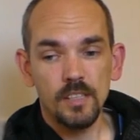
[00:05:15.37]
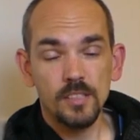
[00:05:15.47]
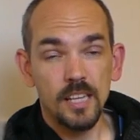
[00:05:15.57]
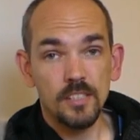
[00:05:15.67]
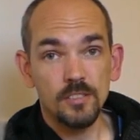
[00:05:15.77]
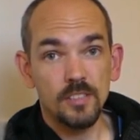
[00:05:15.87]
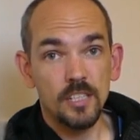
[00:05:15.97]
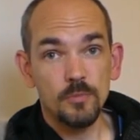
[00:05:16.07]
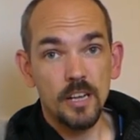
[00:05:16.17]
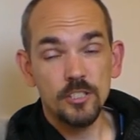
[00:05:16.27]
So
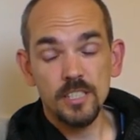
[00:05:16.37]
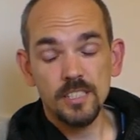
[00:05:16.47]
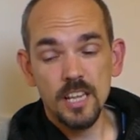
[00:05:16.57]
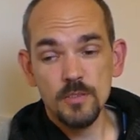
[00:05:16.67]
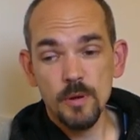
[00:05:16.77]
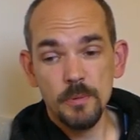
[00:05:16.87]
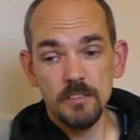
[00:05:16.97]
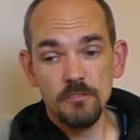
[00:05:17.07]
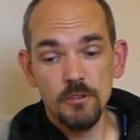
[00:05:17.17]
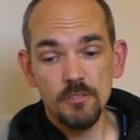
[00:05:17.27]
that's where she sits when we're
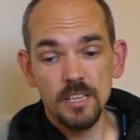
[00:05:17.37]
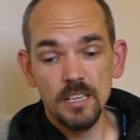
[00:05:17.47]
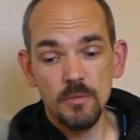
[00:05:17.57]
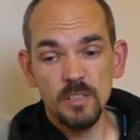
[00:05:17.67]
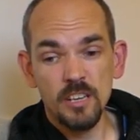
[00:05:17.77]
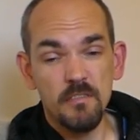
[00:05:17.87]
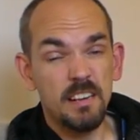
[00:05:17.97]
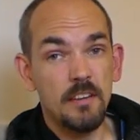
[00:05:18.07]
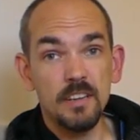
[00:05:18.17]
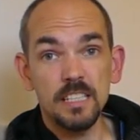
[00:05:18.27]
cruising, and we don't
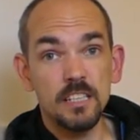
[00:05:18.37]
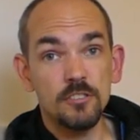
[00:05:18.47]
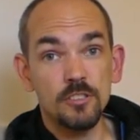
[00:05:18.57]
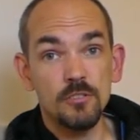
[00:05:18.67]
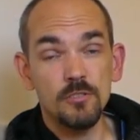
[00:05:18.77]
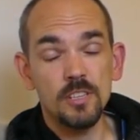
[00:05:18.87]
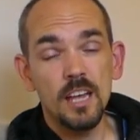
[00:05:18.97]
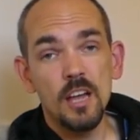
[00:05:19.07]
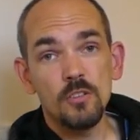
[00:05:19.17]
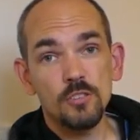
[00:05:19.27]
really have any issues.
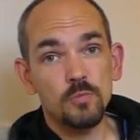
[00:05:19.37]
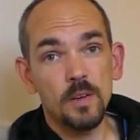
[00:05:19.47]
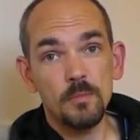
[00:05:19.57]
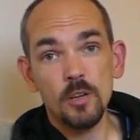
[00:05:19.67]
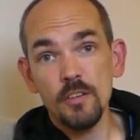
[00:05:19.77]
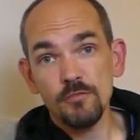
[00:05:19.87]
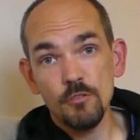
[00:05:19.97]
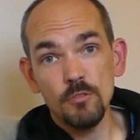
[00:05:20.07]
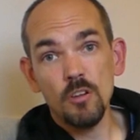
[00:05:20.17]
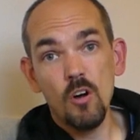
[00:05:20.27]
Just when I'm going
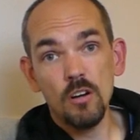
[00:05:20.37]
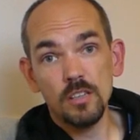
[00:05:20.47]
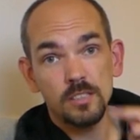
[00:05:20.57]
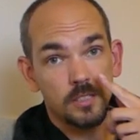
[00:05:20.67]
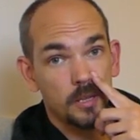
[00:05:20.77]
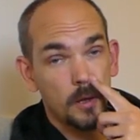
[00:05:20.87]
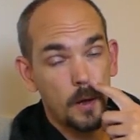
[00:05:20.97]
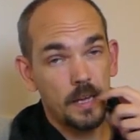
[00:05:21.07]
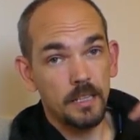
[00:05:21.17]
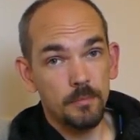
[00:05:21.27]
through locks,
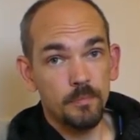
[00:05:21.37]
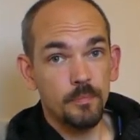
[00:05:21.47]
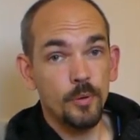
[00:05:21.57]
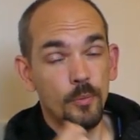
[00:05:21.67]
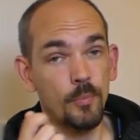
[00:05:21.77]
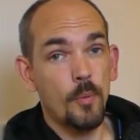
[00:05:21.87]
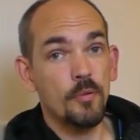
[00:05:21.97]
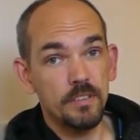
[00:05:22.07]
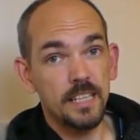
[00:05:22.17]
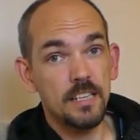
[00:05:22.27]
I
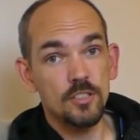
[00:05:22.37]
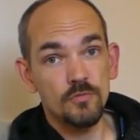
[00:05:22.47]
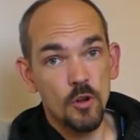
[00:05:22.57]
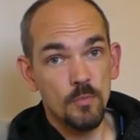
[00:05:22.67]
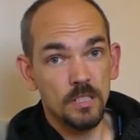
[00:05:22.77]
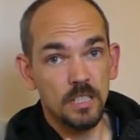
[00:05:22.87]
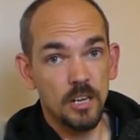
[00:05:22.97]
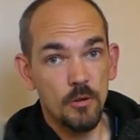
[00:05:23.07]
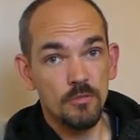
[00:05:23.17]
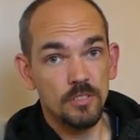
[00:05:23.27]
pop her in the engine room and
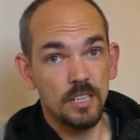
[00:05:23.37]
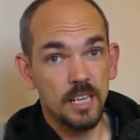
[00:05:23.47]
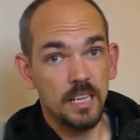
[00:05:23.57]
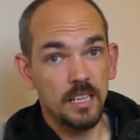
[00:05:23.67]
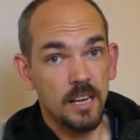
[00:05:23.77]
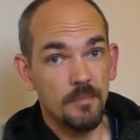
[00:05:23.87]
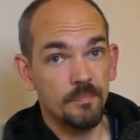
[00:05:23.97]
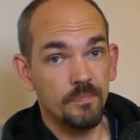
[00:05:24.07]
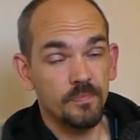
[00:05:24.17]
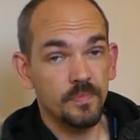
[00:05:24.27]
close
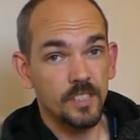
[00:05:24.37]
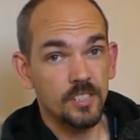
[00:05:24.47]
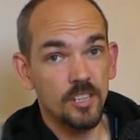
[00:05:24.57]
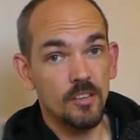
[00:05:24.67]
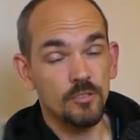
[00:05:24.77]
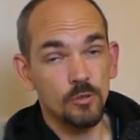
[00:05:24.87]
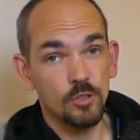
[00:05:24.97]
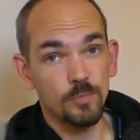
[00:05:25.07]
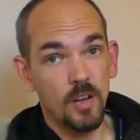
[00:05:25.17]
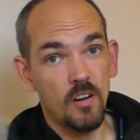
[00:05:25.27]
the stern
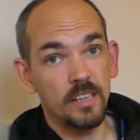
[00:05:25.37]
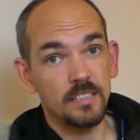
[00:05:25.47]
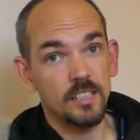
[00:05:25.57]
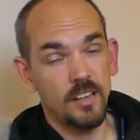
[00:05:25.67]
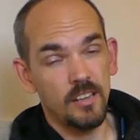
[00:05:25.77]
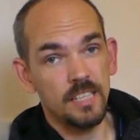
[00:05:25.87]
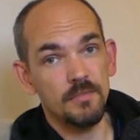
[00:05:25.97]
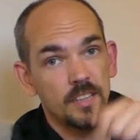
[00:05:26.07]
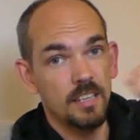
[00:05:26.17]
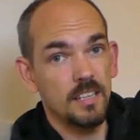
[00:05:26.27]
doors behind her. I
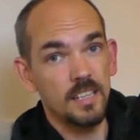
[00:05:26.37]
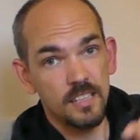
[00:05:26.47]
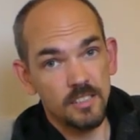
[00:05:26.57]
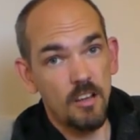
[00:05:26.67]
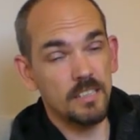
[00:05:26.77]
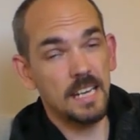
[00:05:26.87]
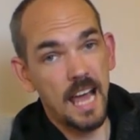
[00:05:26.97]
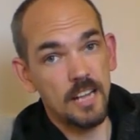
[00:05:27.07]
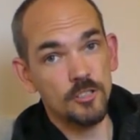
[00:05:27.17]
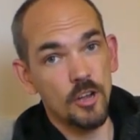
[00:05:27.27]
leave the sliding
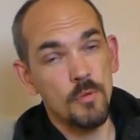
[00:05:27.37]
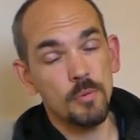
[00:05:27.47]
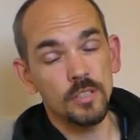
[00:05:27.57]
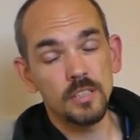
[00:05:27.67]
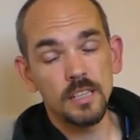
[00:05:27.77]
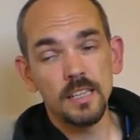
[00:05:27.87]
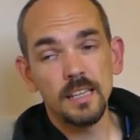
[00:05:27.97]
hatch open,